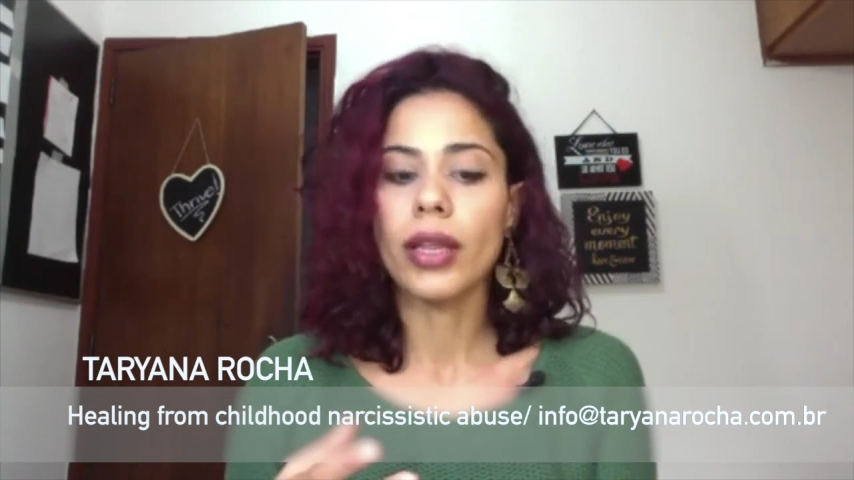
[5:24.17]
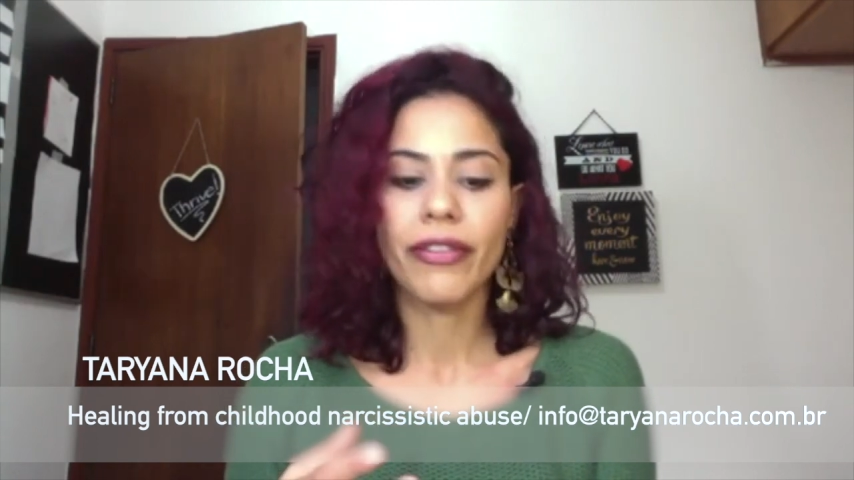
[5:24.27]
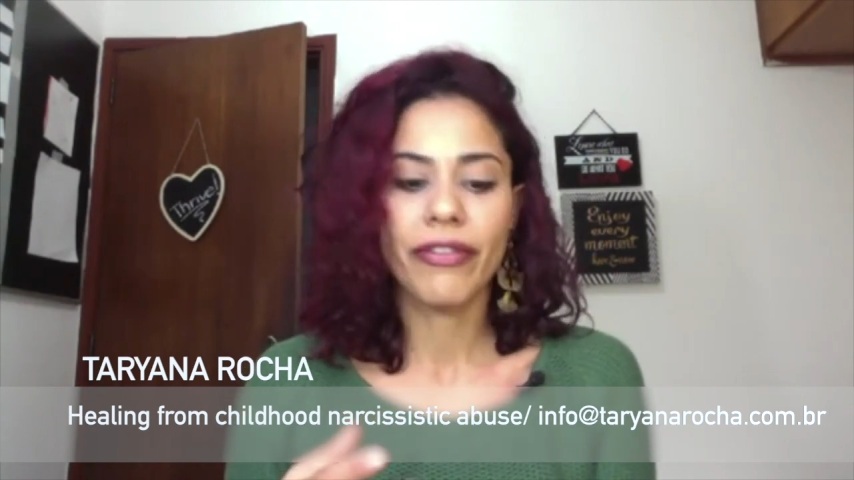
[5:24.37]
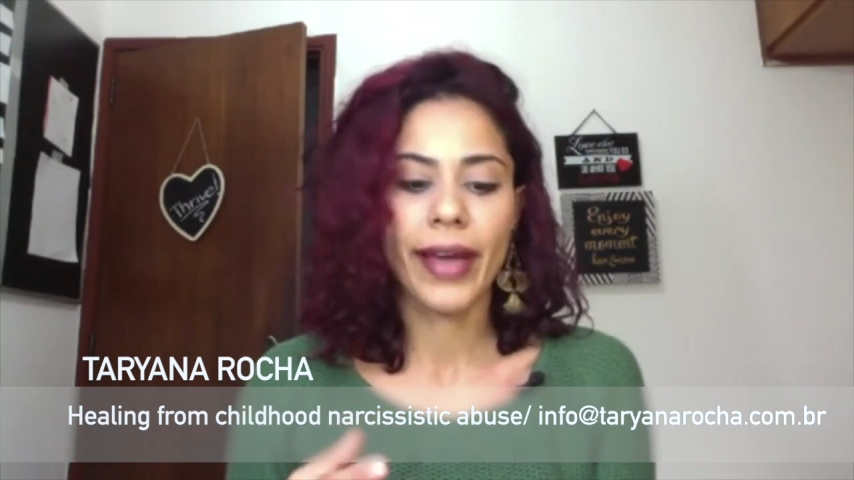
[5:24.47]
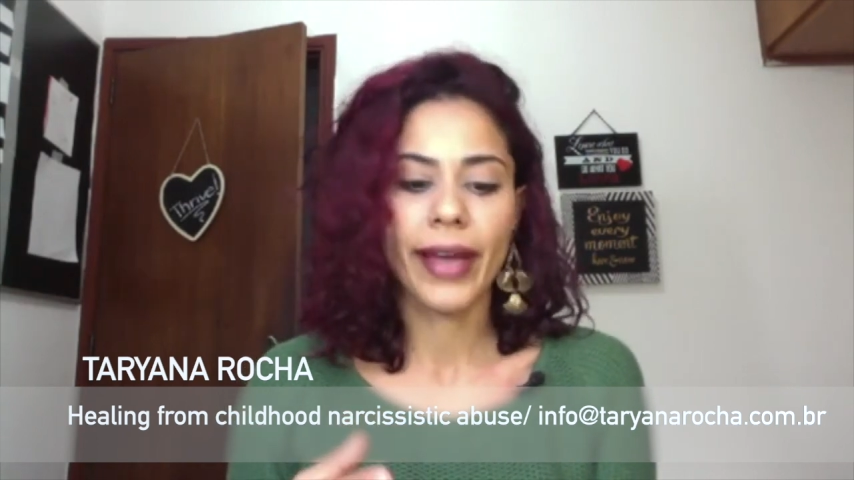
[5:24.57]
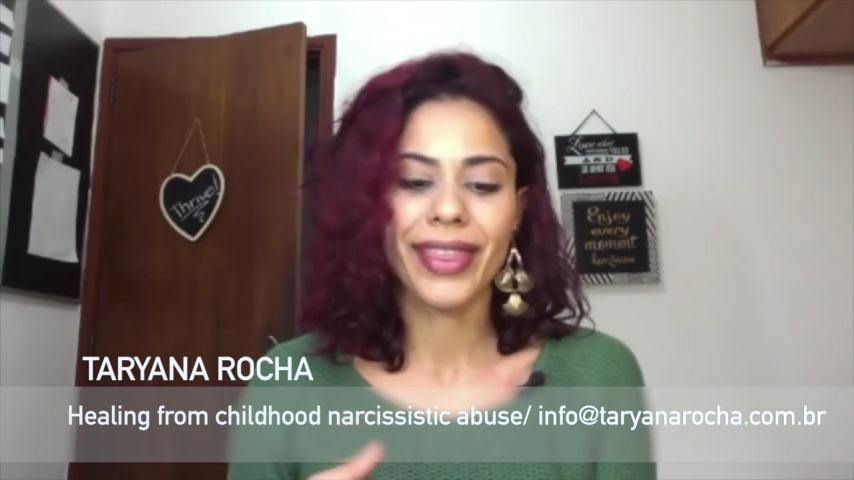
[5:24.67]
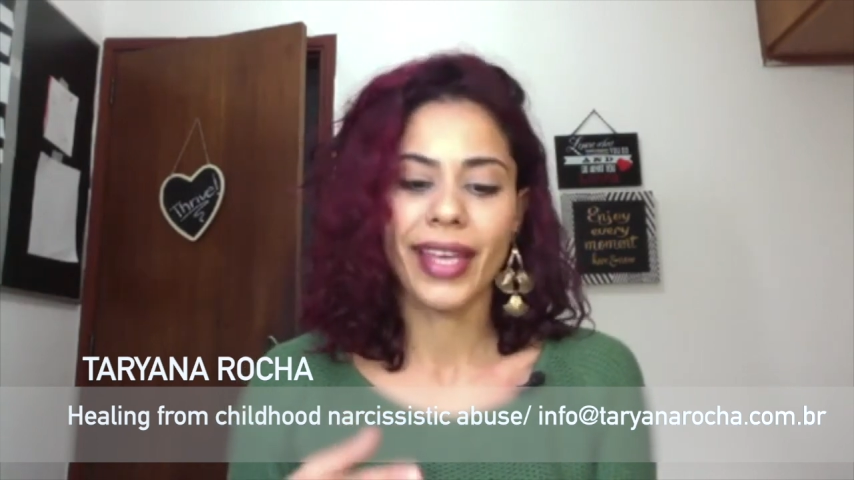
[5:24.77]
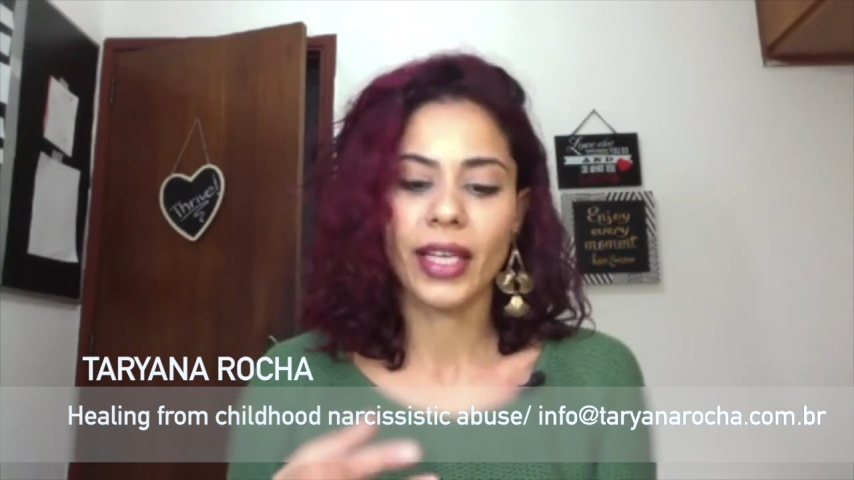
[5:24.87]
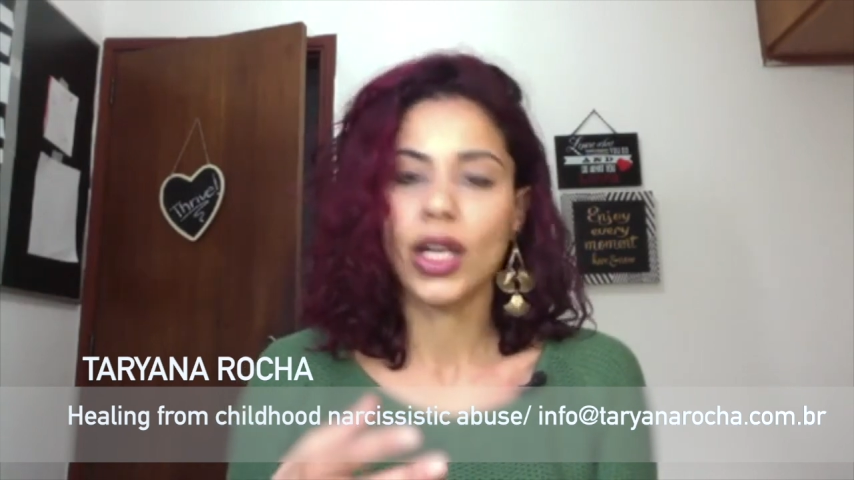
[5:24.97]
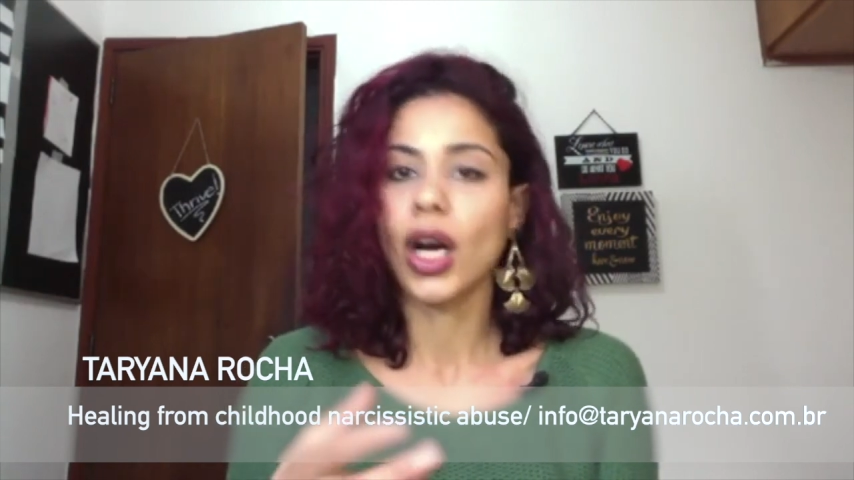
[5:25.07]
the fact
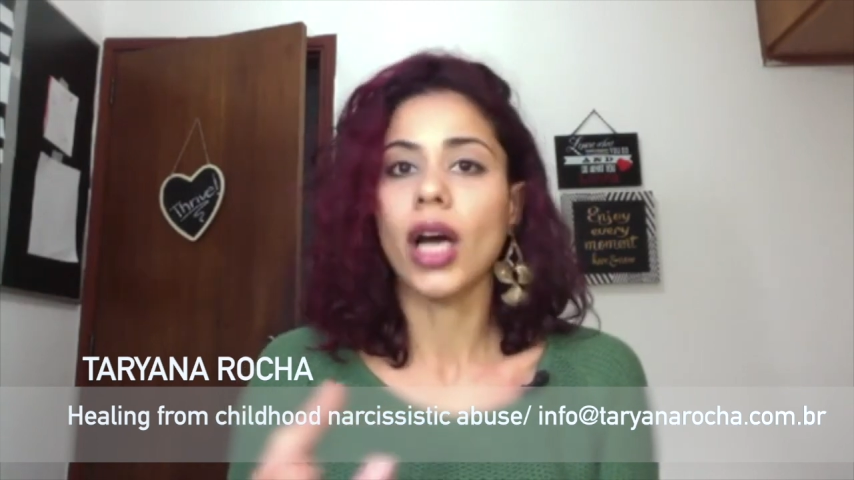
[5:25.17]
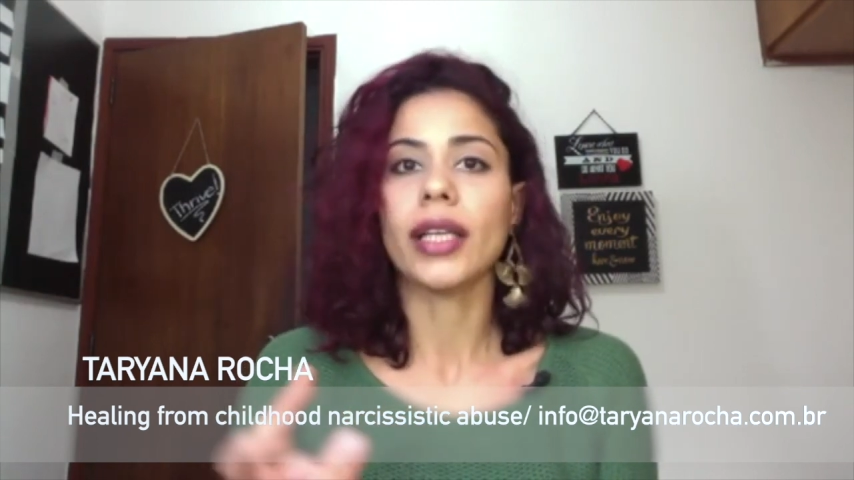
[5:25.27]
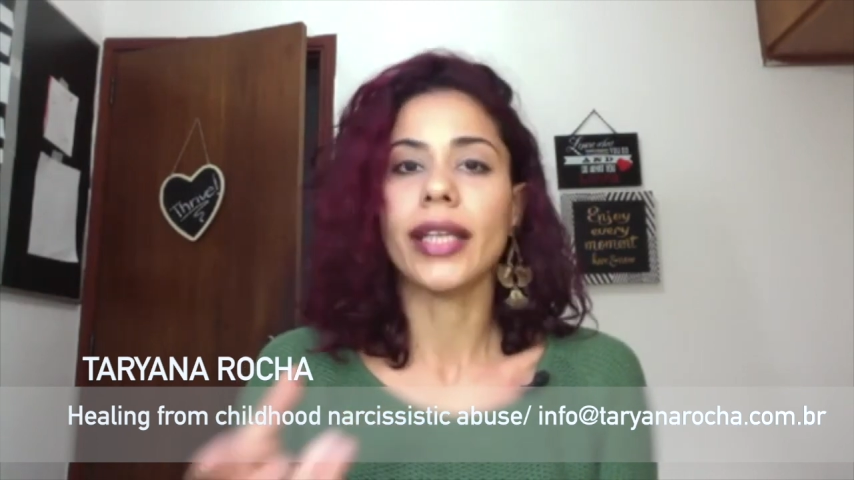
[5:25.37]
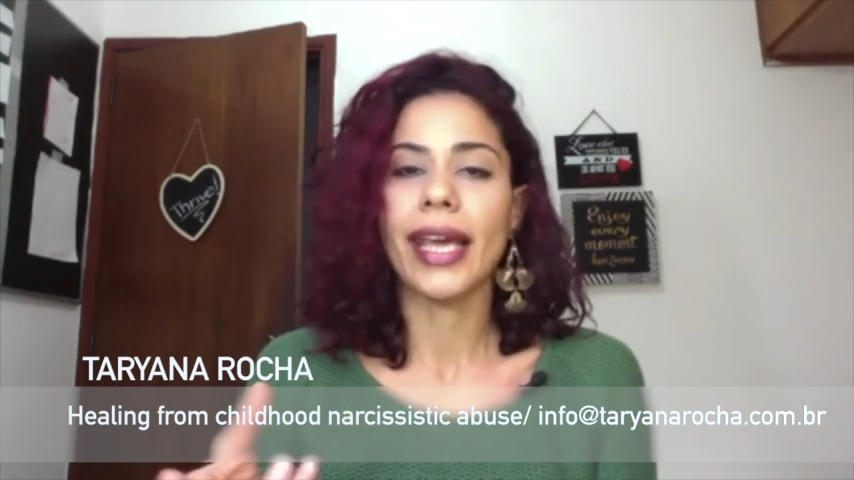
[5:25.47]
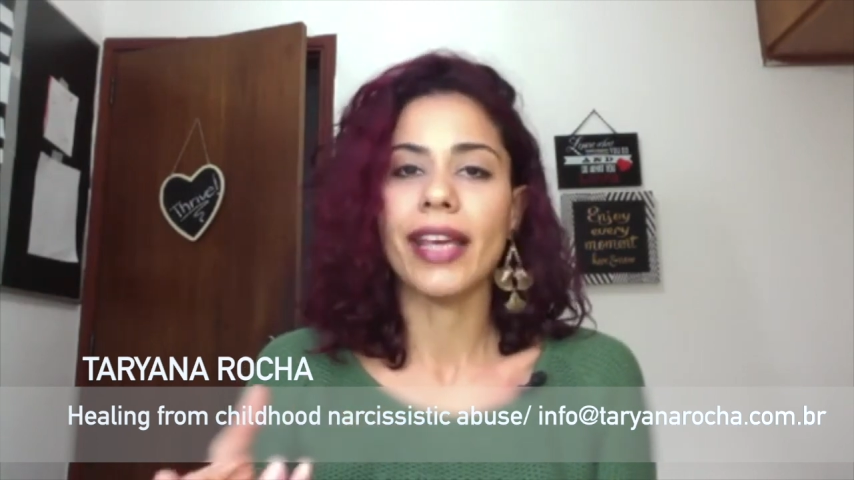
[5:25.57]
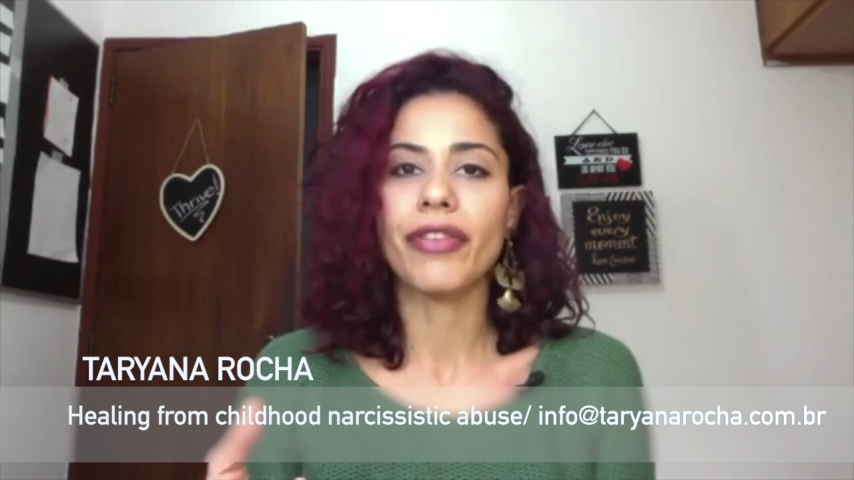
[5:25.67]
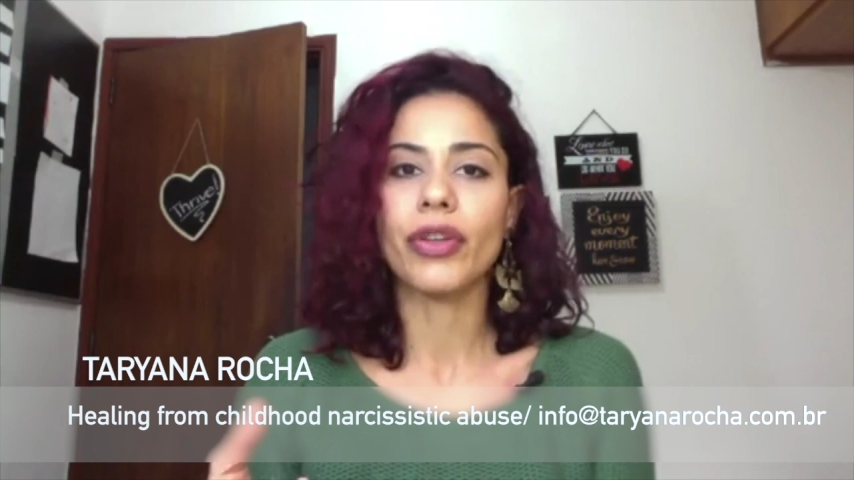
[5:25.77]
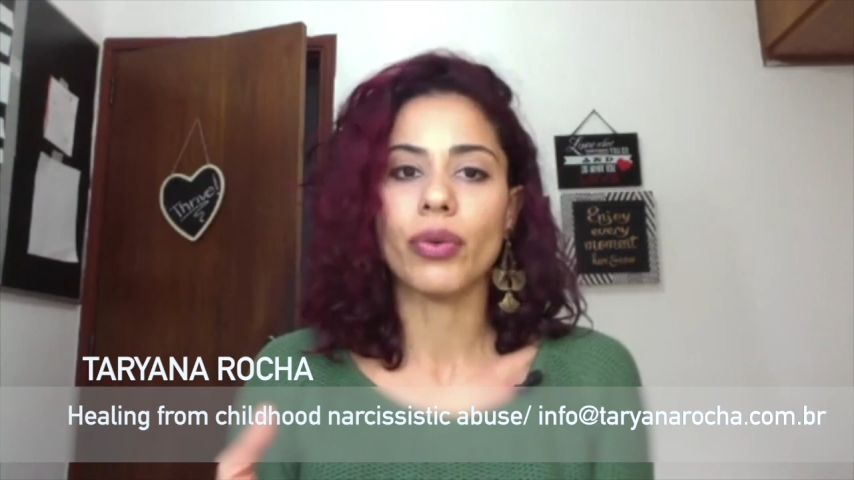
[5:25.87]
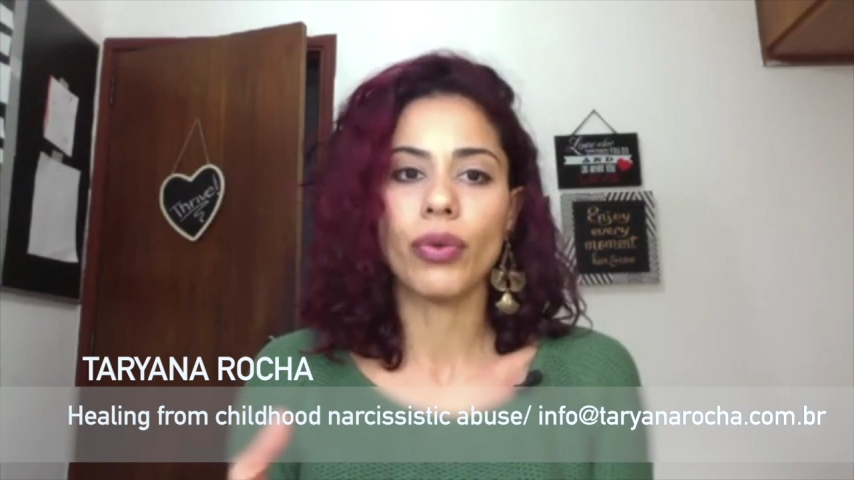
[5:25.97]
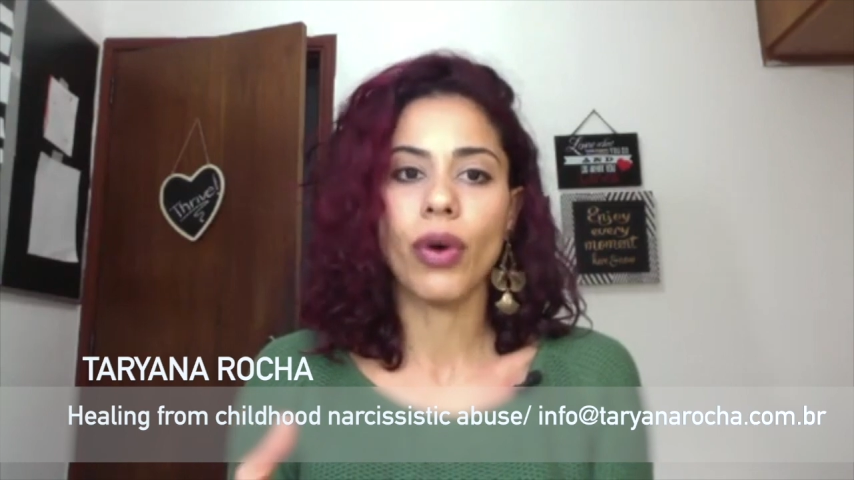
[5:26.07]
that God gave you